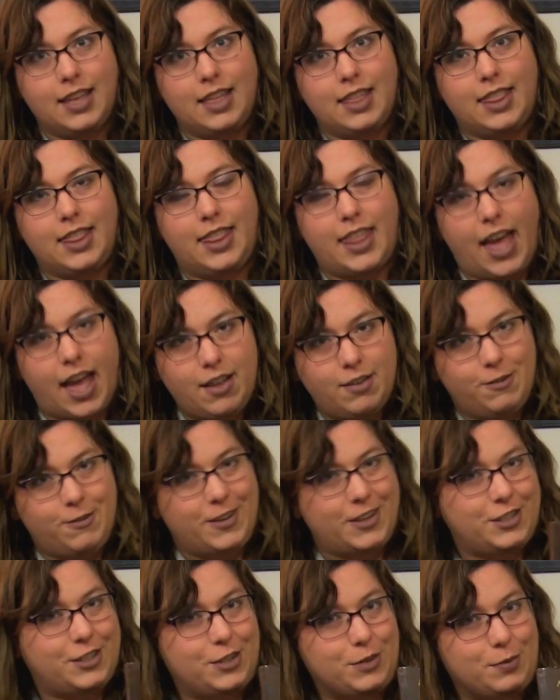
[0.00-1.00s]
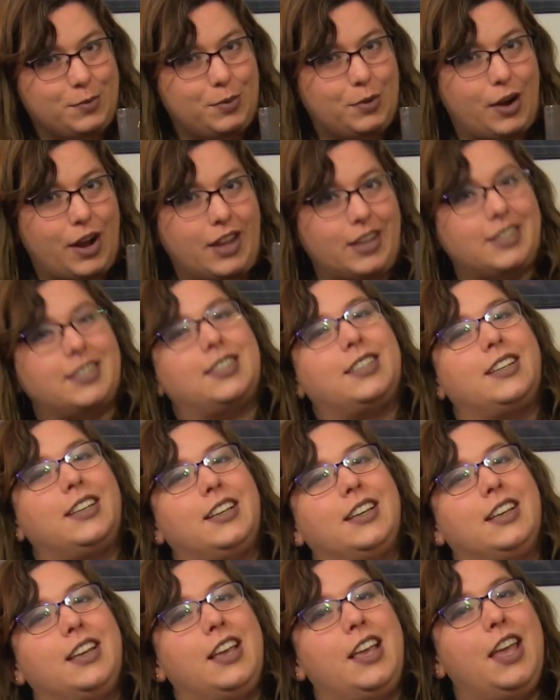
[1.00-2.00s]
that Vincent Price.
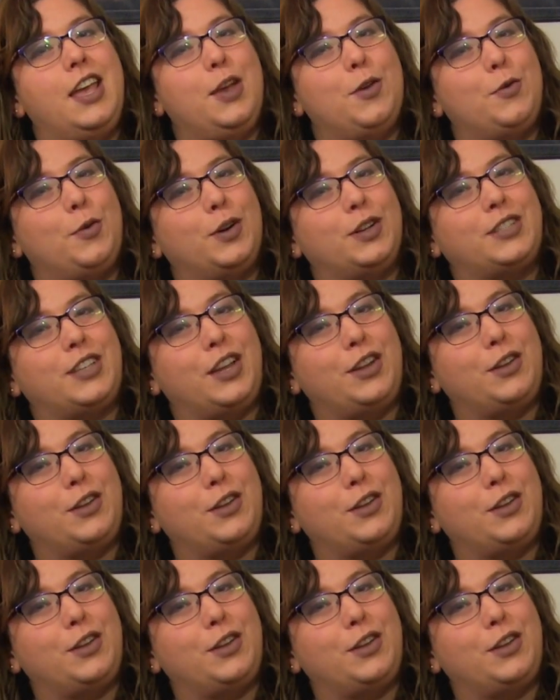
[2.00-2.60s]
He was a